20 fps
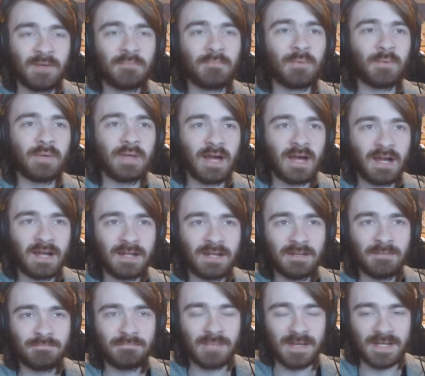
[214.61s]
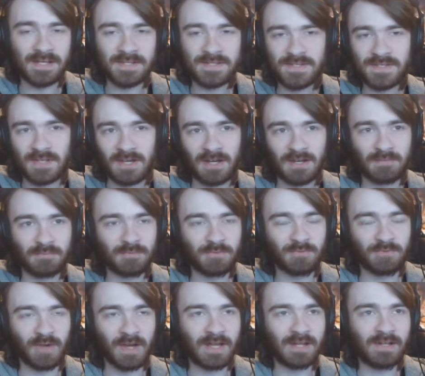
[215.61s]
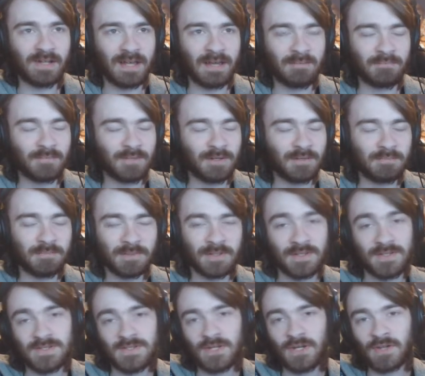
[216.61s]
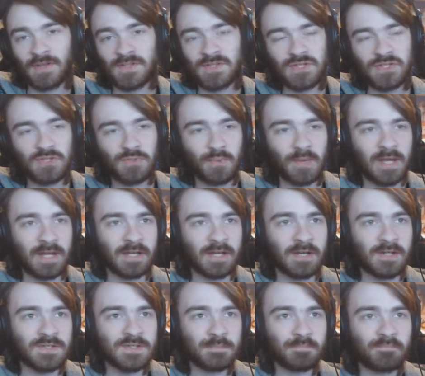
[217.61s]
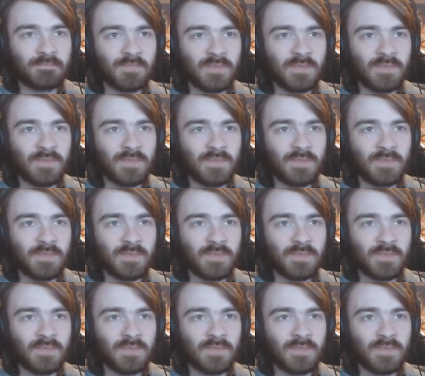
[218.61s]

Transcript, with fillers: But we are going to miss our final Ember, because, you know, it's just the way it goes.